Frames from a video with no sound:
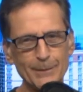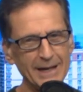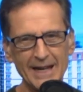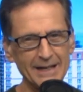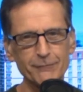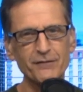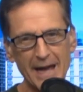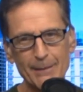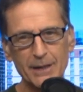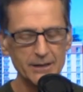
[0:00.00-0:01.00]
eliminating
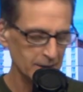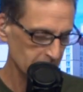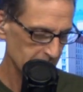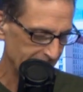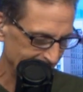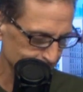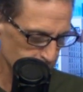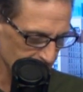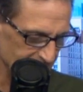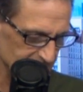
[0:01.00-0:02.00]
famine
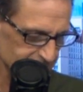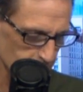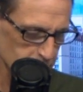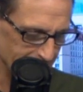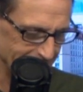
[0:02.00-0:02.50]
and plagues from